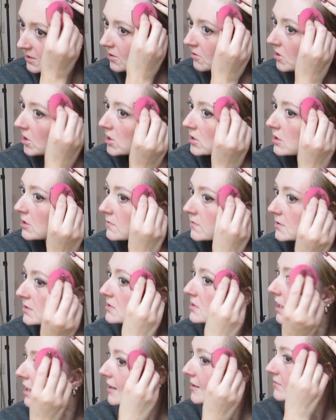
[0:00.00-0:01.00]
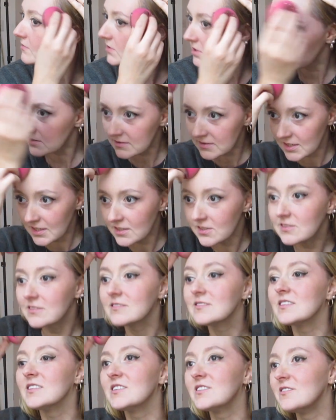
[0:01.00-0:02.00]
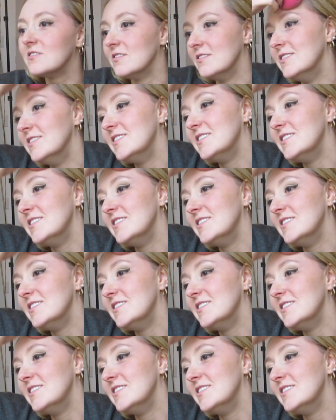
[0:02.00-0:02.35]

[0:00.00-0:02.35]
all over the canvas, it looks a little